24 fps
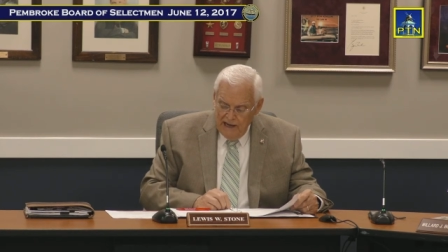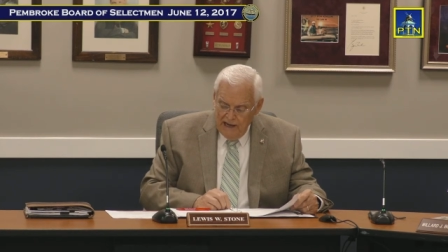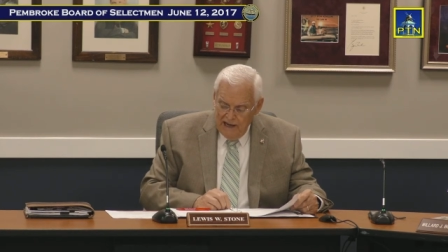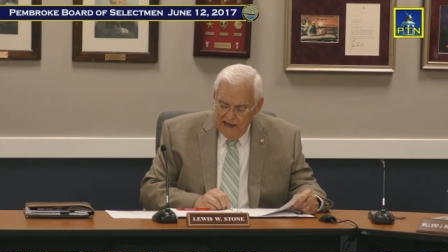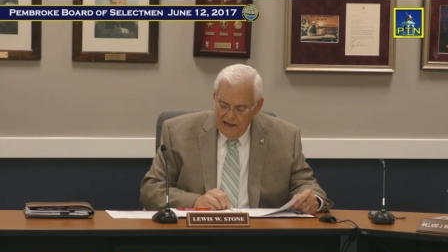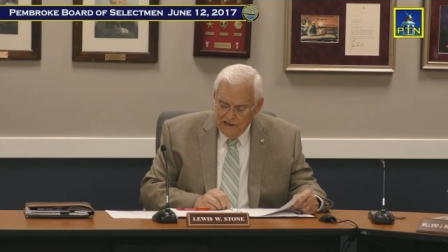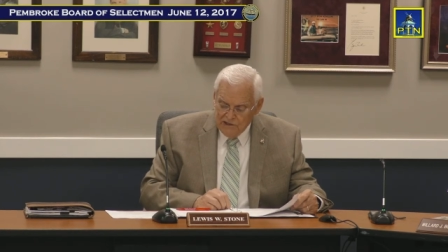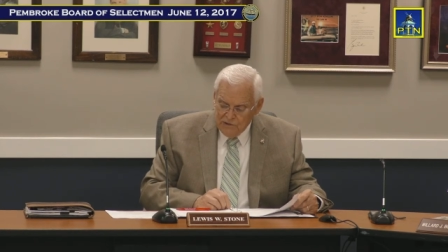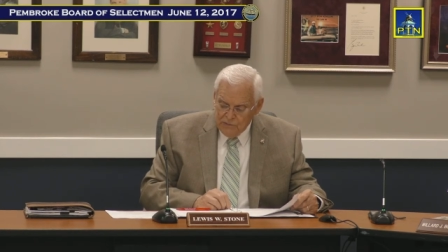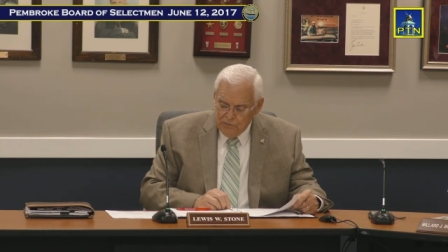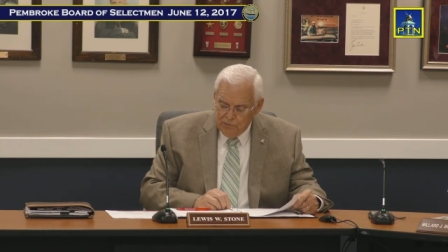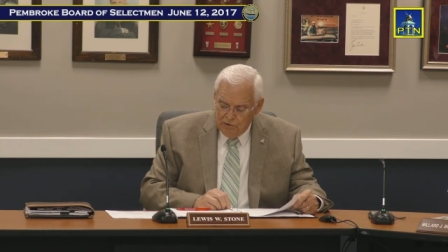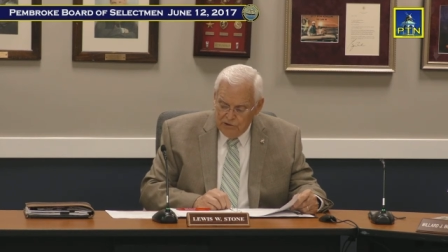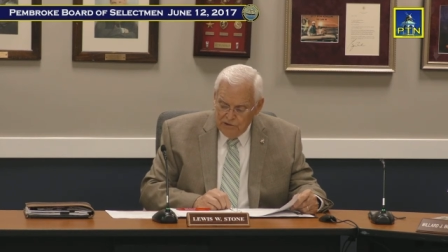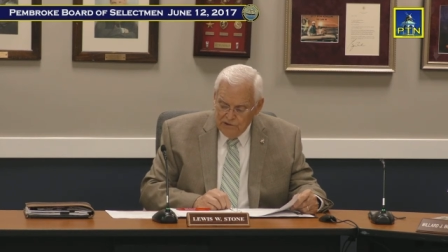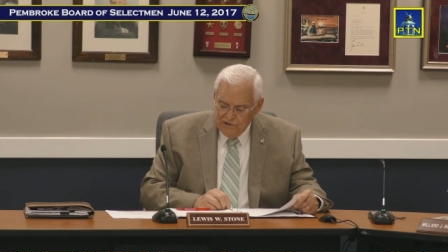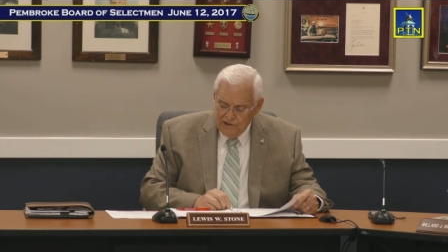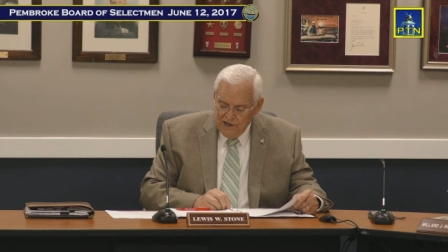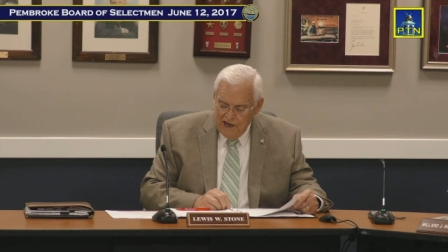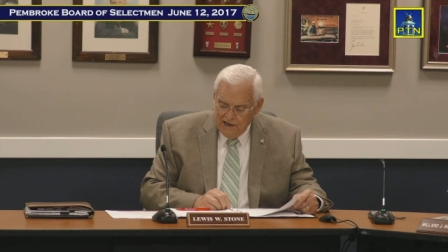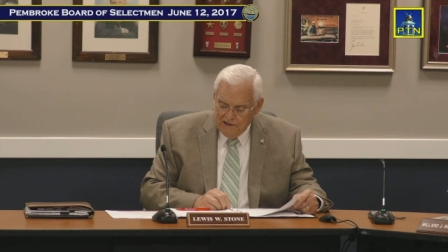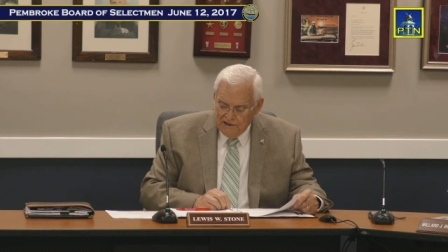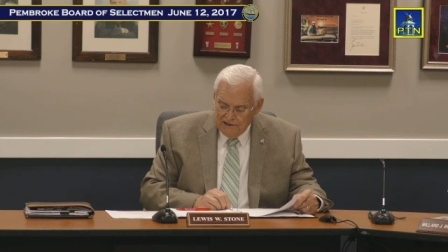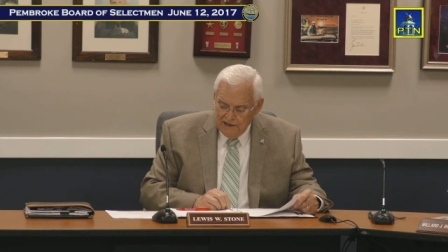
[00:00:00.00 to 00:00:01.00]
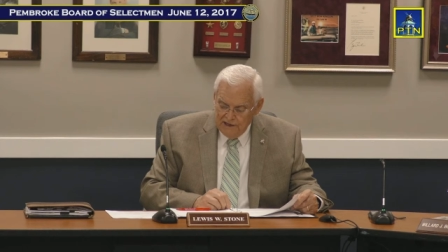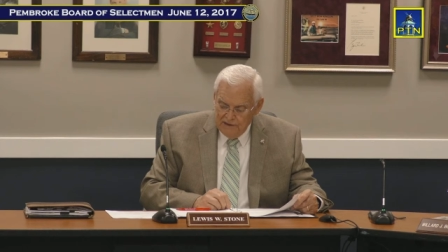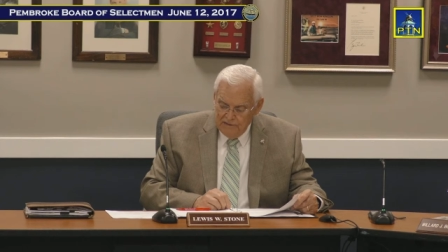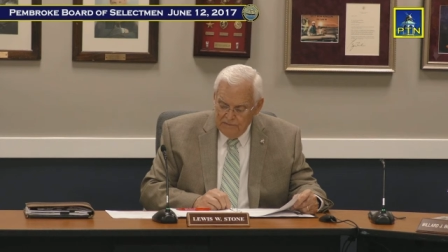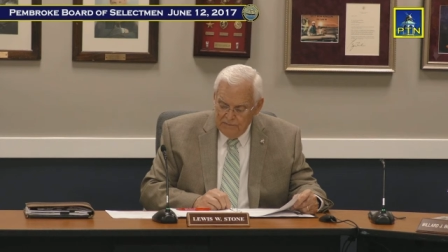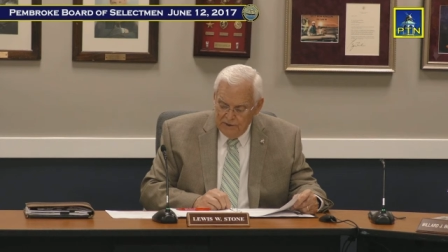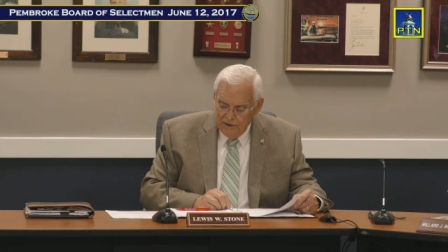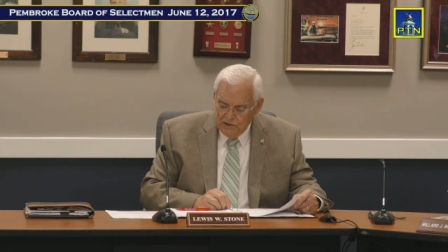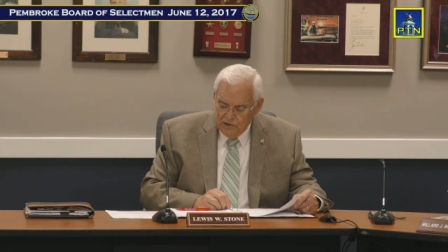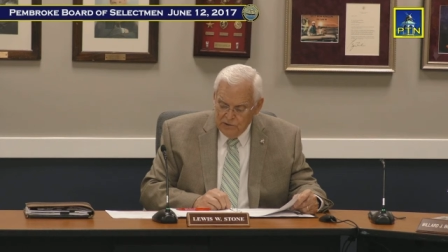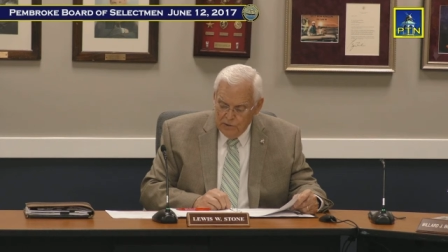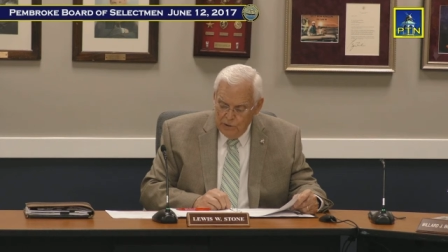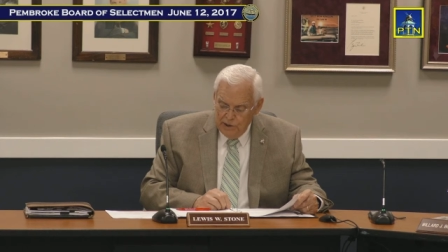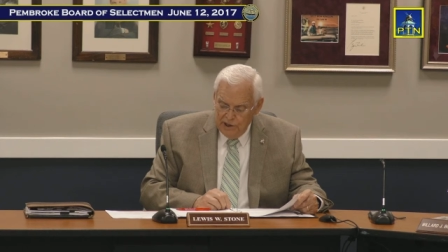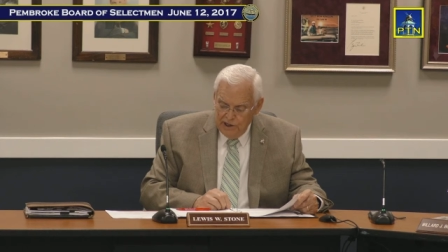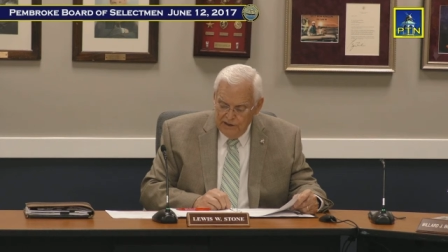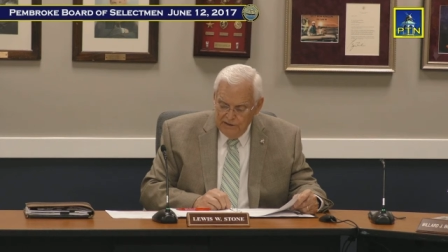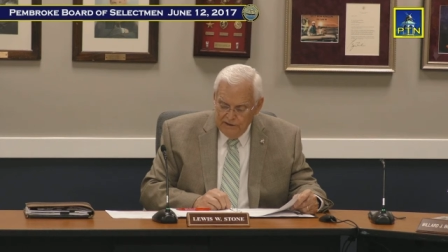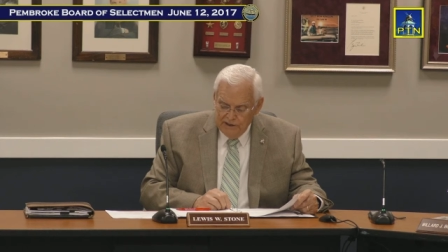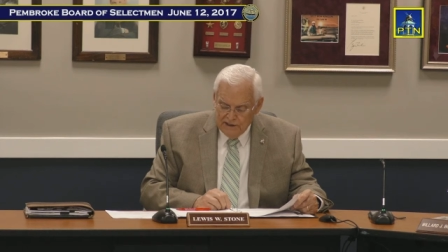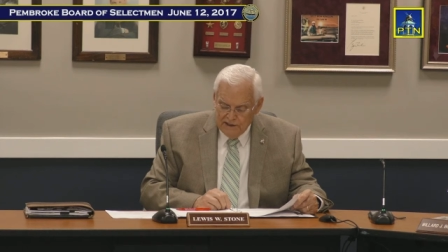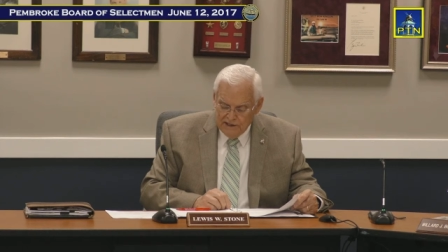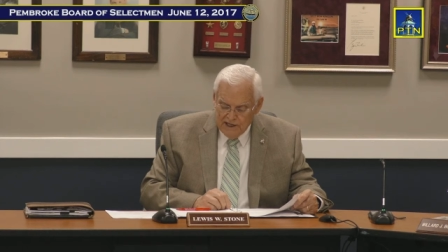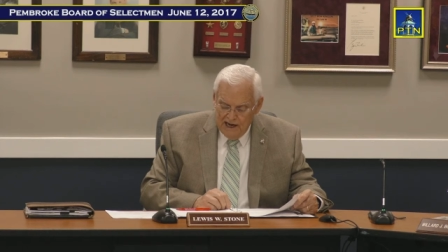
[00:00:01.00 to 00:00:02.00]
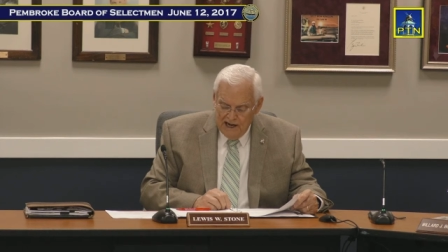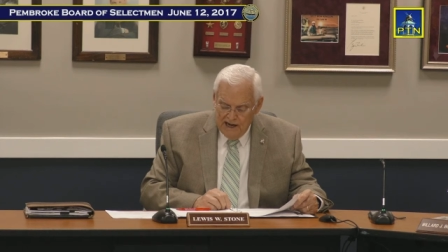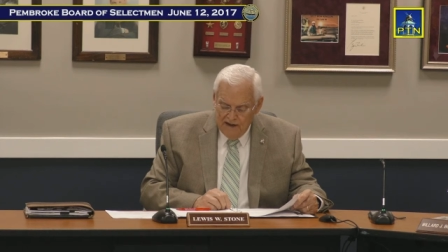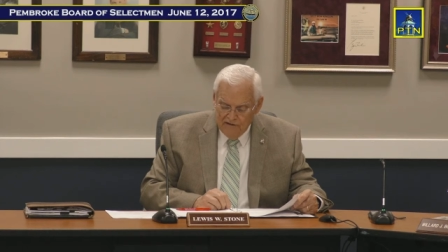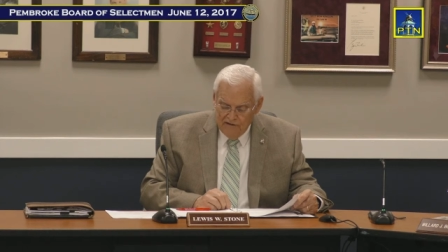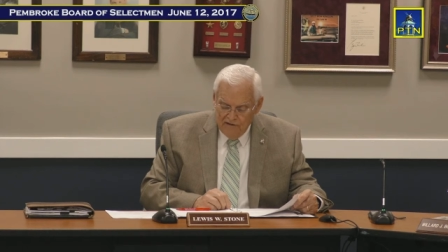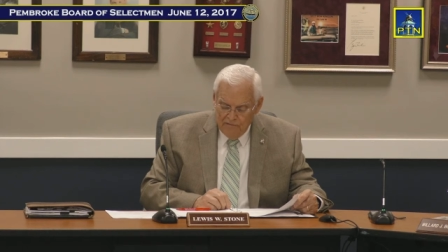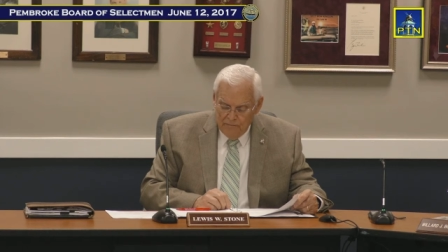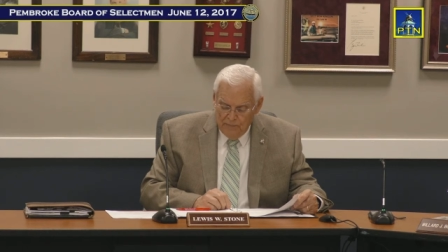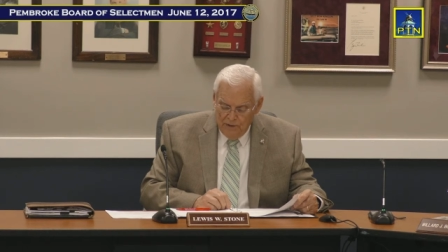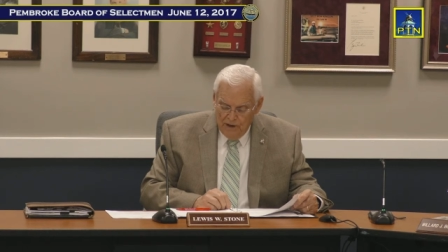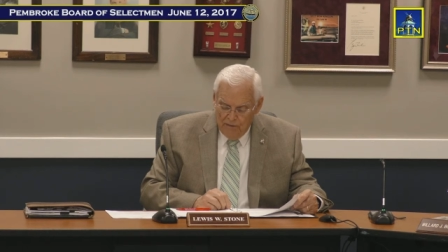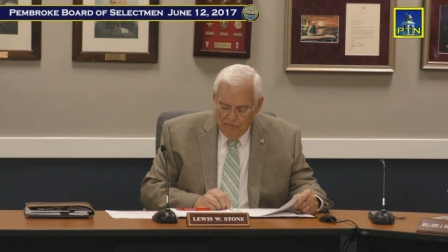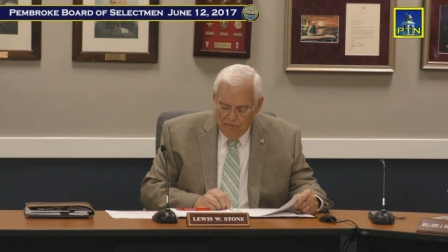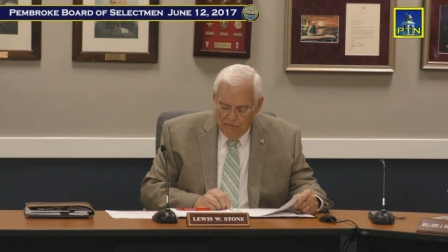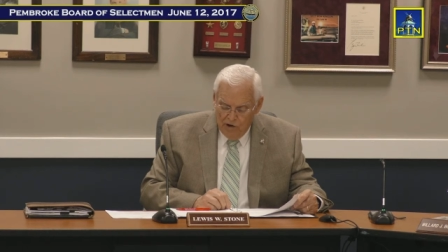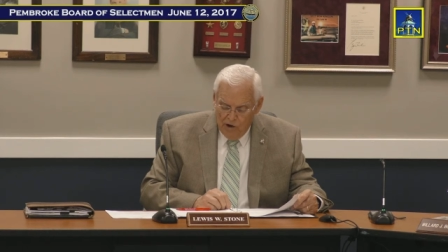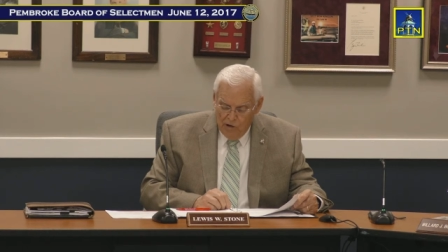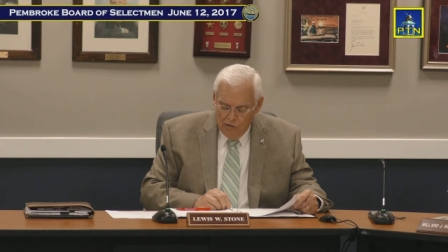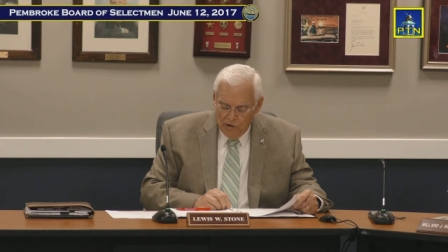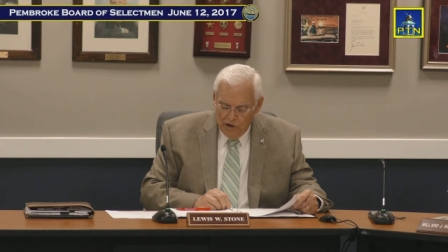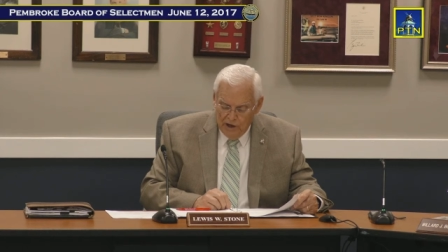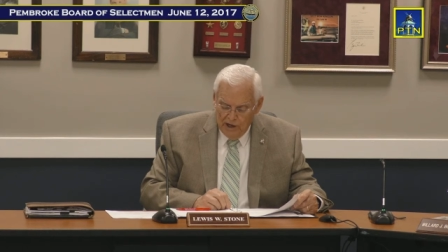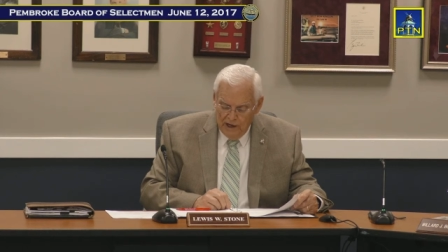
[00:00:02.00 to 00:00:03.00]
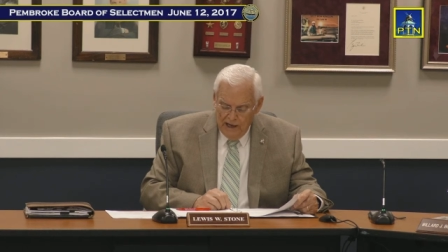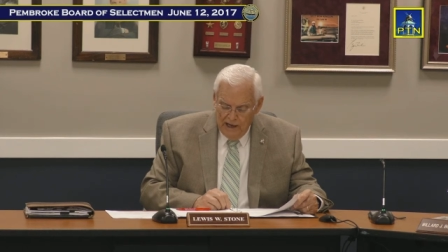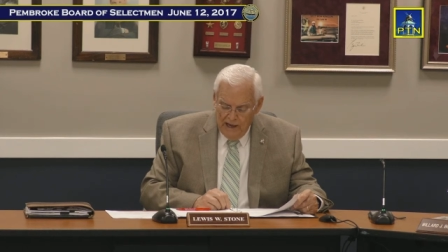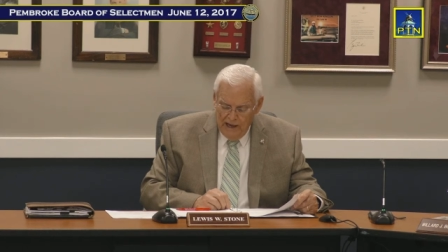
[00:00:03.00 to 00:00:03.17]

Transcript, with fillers: as presented between the Town of Pembroke